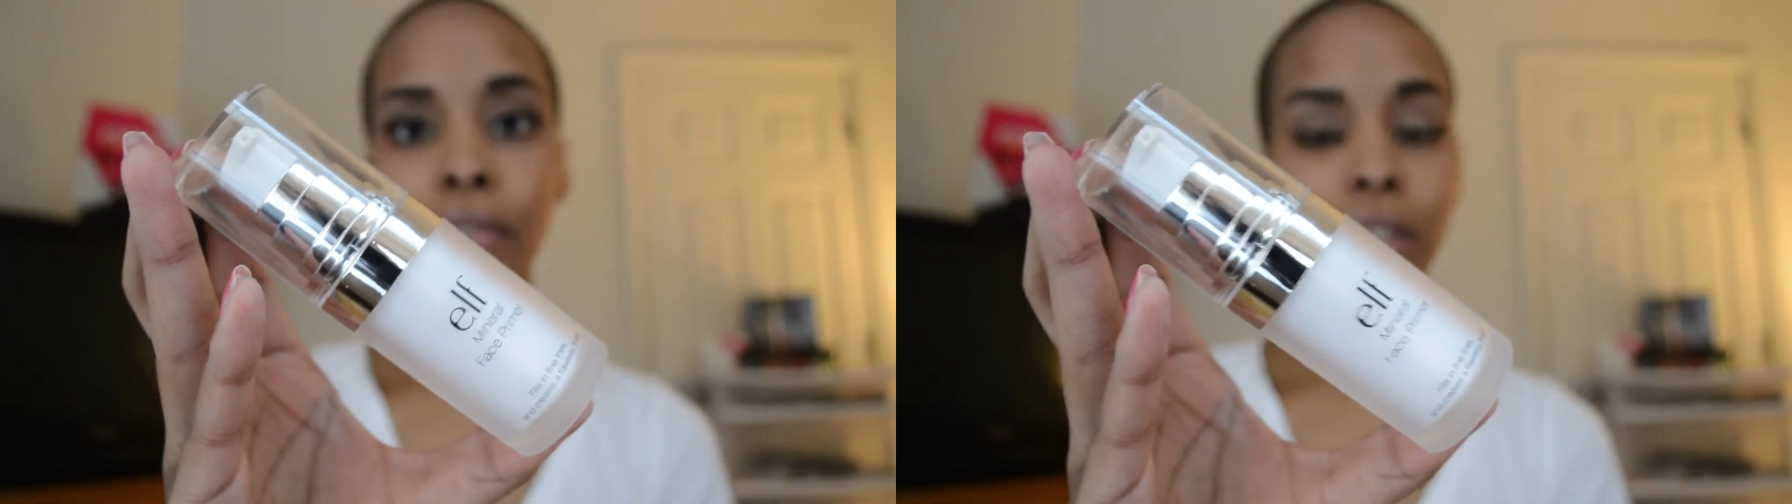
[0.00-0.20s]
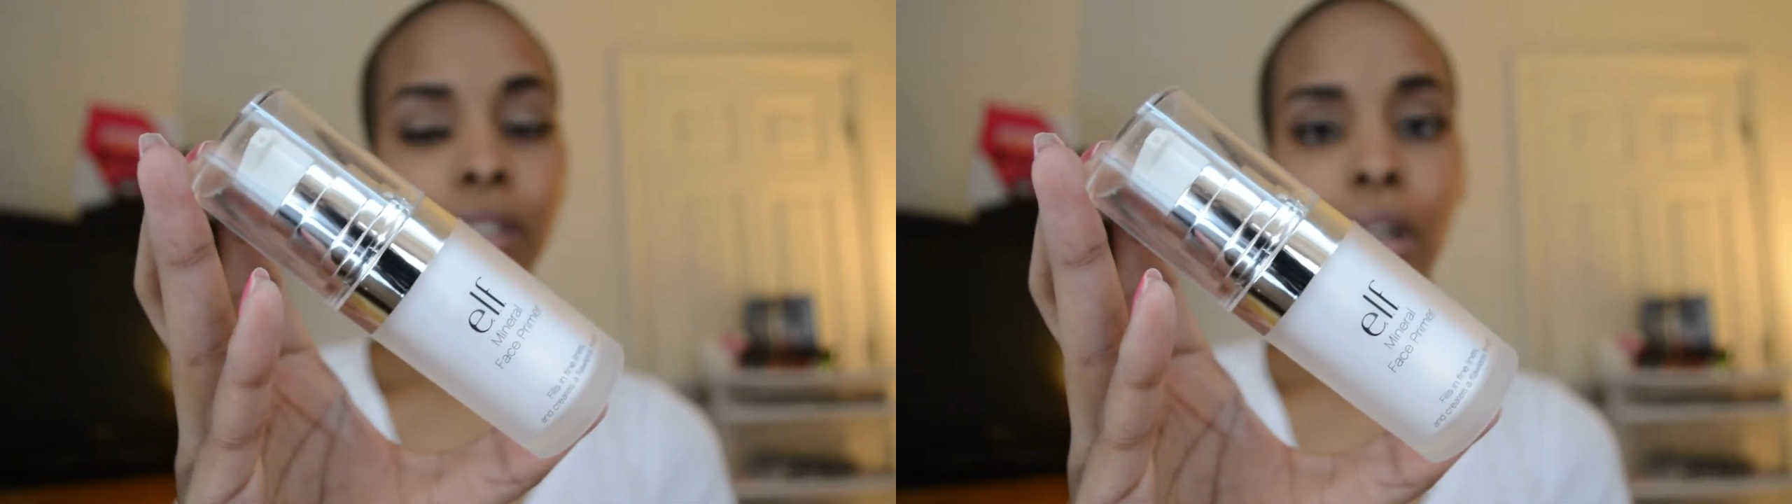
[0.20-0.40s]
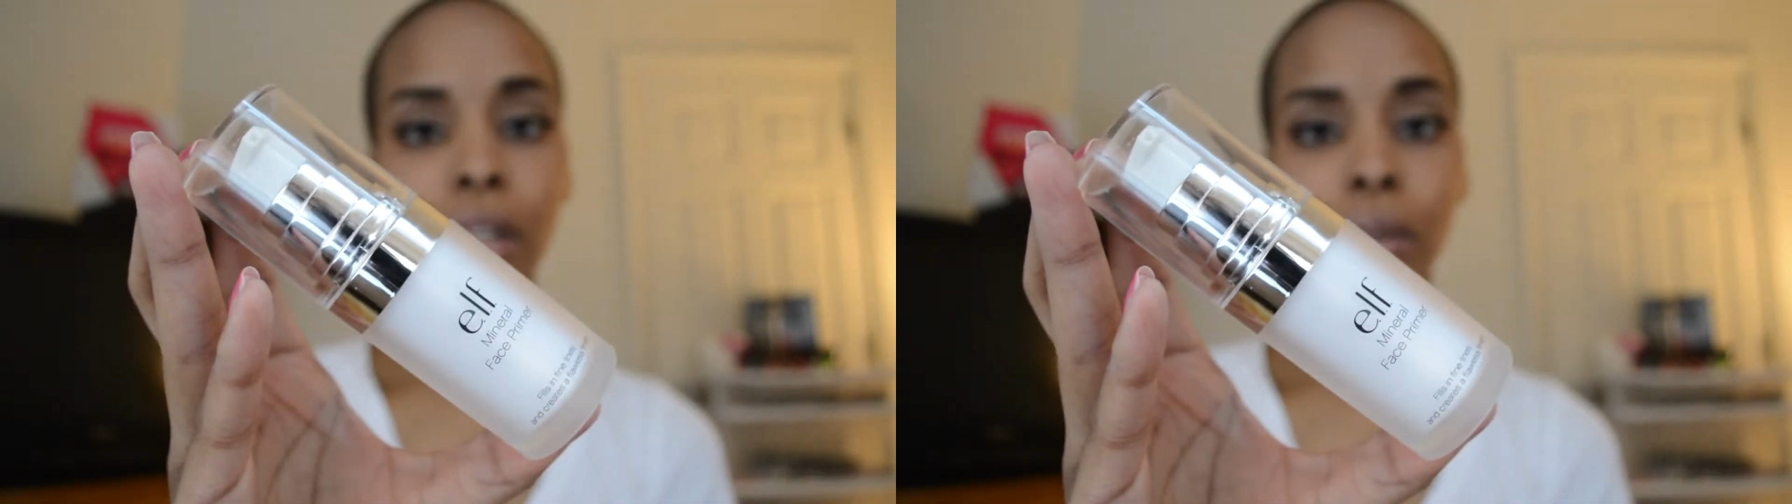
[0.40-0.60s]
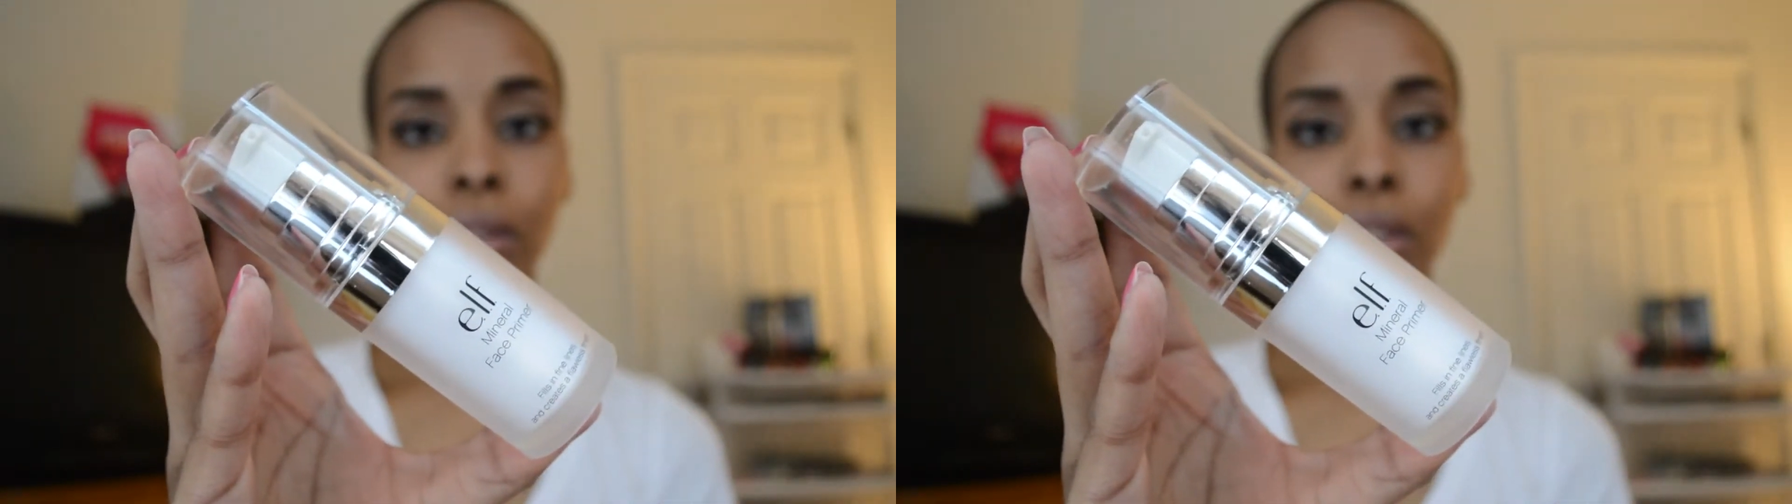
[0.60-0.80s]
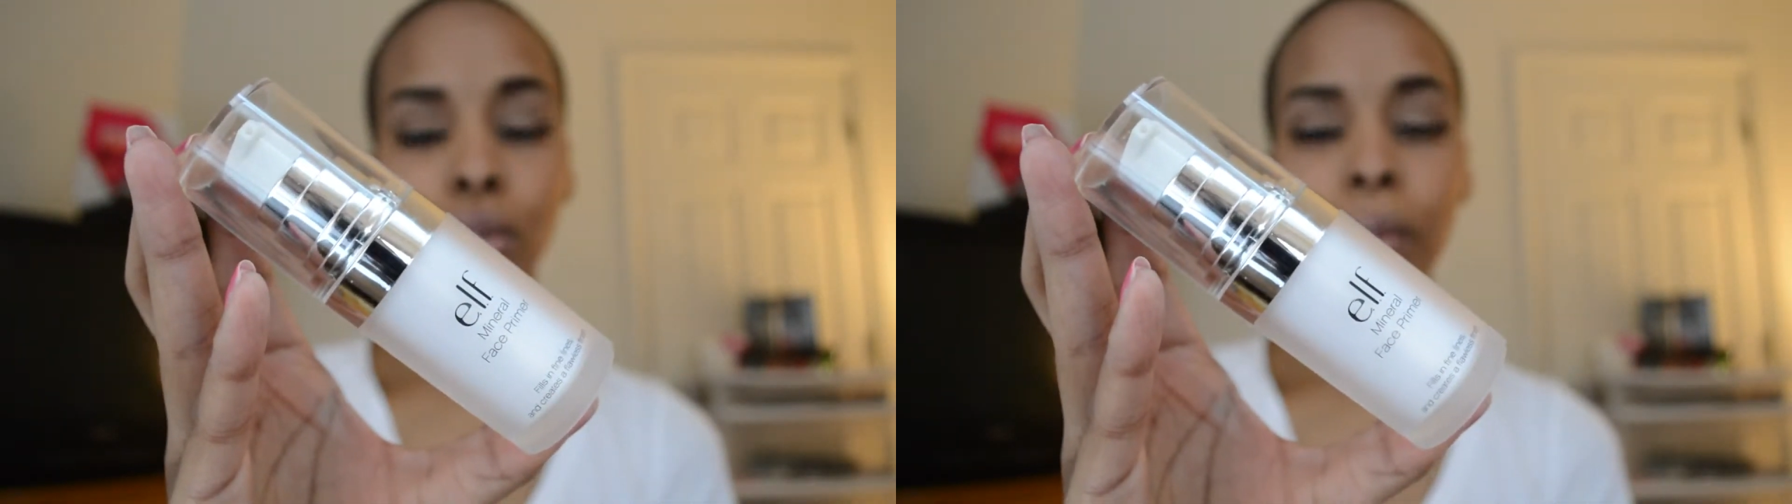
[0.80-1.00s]
first started
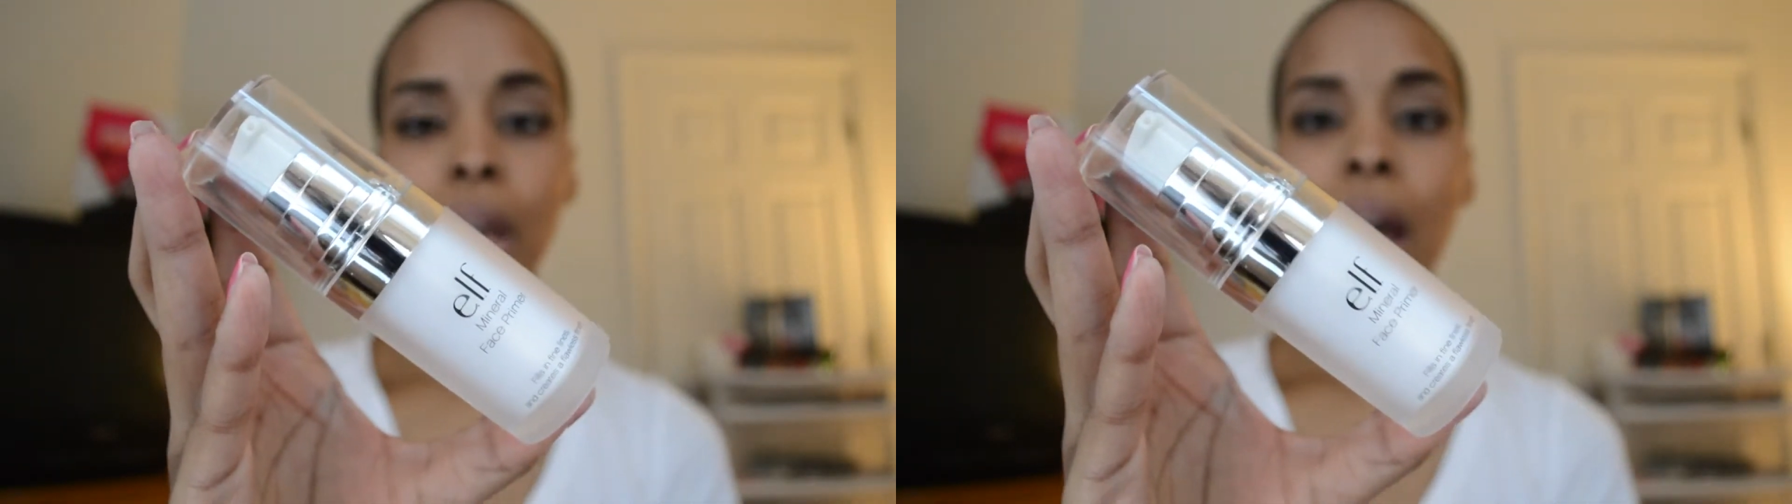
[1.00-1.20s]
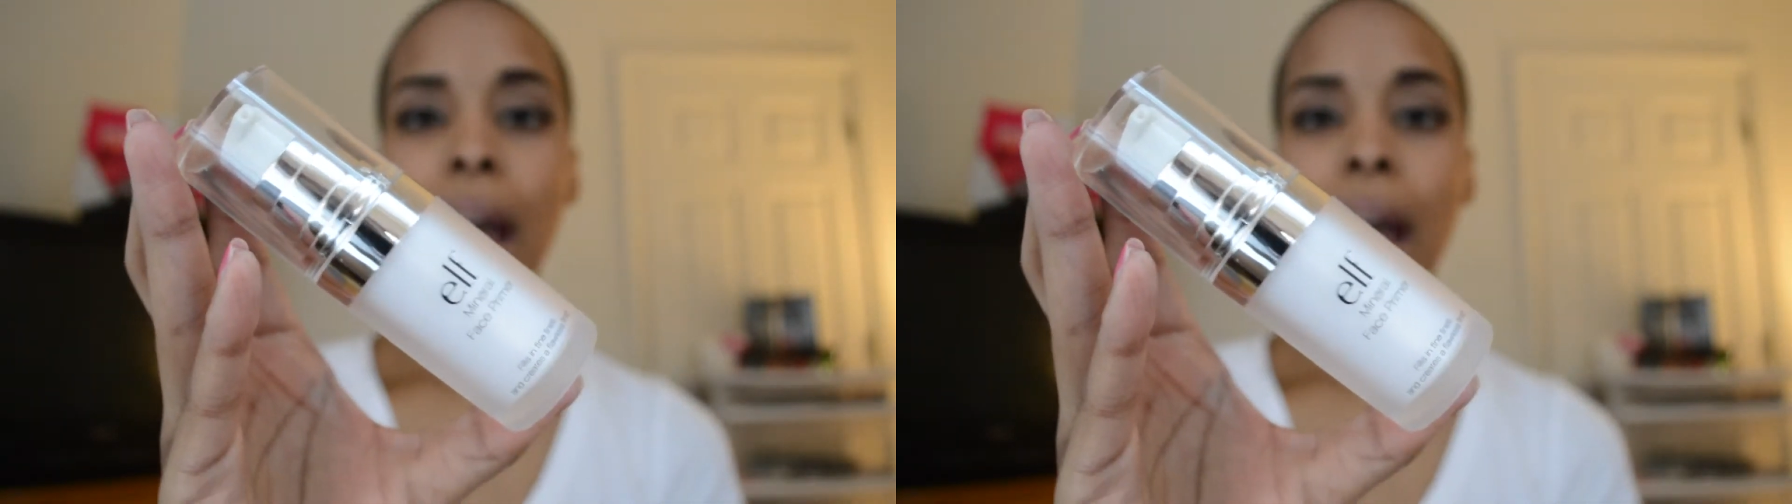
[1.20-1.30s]
YouTube,